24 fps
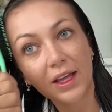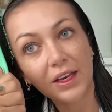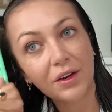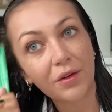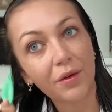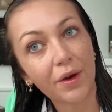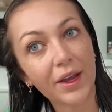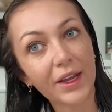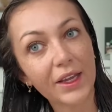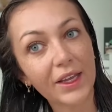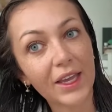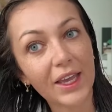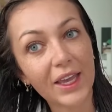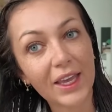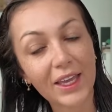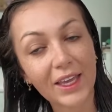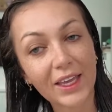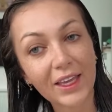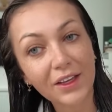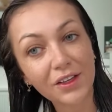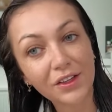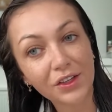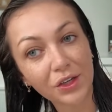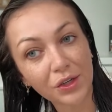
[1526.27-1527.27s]
Anyway,
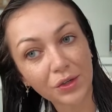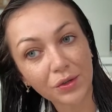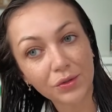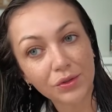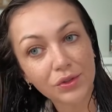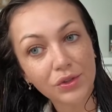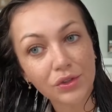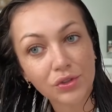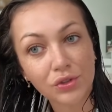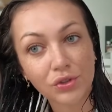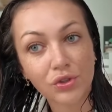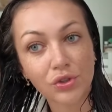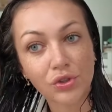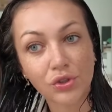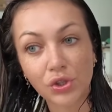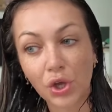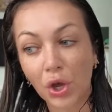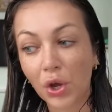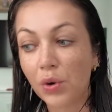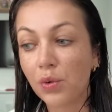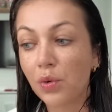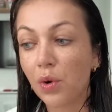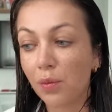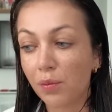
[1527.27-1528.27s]
he used
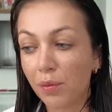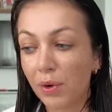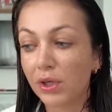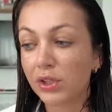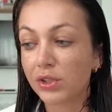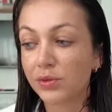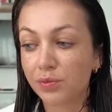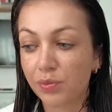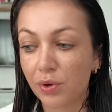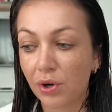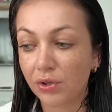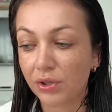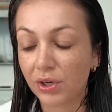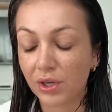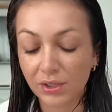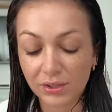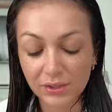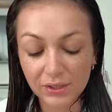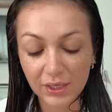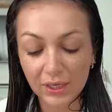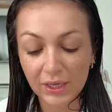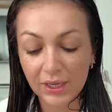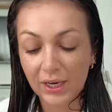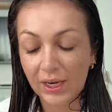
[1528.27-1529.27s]
so much product.